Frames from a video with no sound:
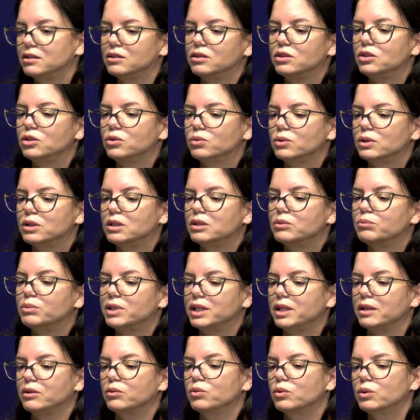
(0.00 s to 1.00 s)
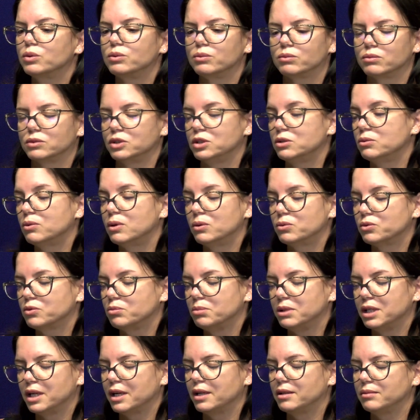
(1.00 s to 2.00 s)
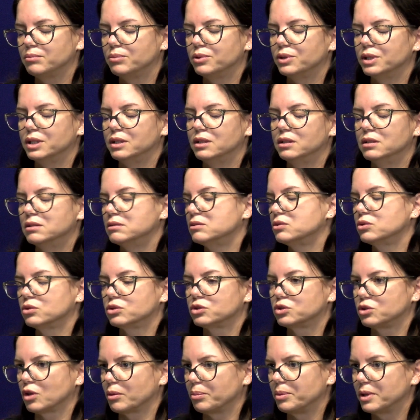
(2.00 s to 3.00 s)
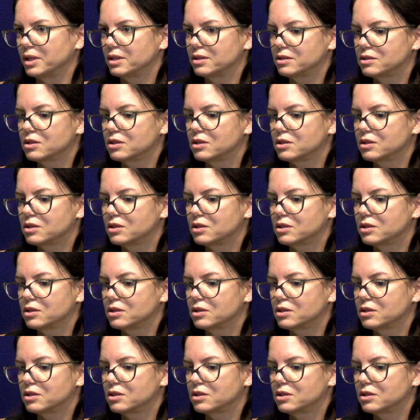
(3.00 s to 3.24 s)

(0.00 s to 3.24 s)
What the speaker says: you won't be able to stop it,